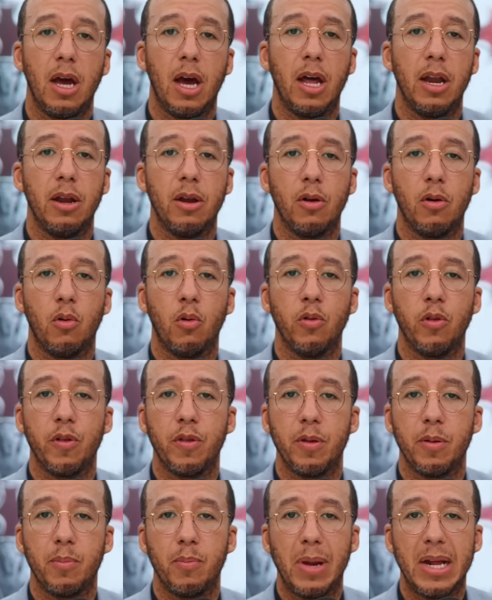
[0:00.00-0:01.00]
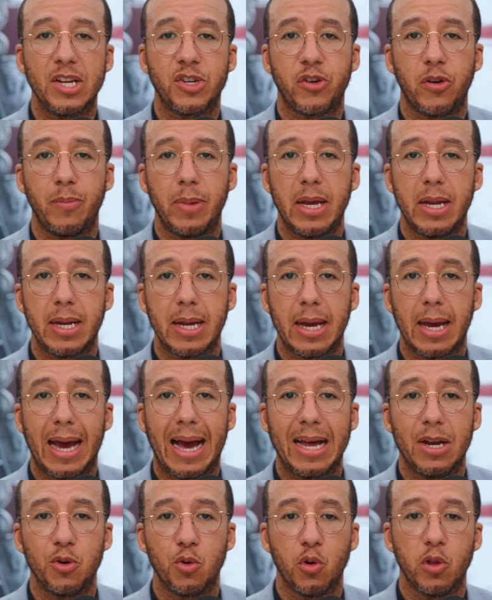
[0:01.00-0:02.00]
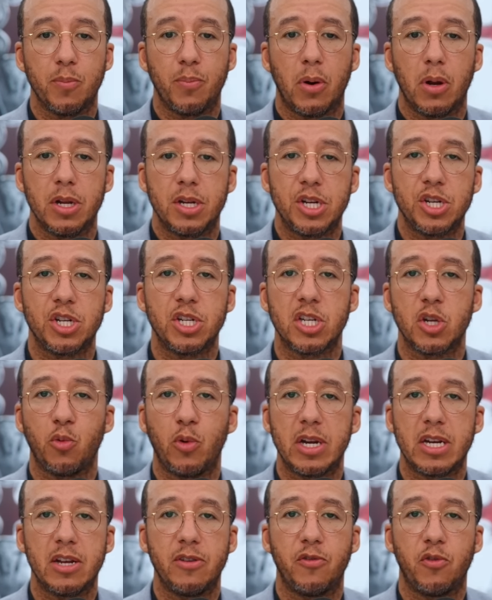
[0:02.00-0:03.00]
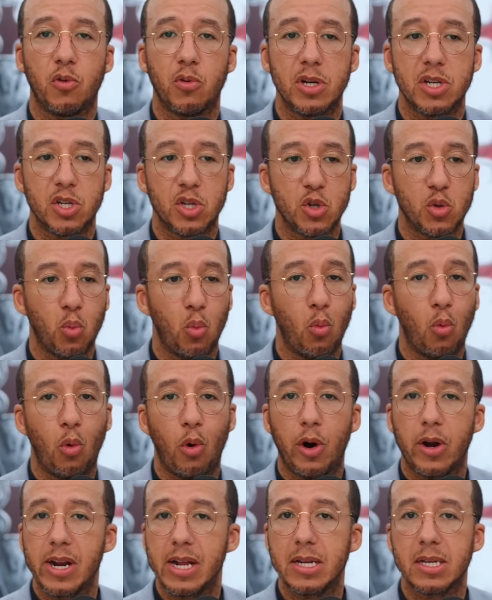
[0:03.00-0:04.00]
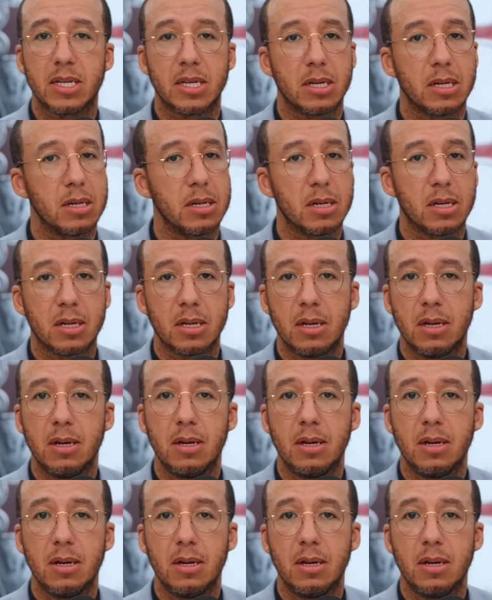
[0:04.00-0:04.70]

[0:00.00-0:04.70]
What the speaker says: And all that the mainstream media and all the politicians are waiting for is just one instant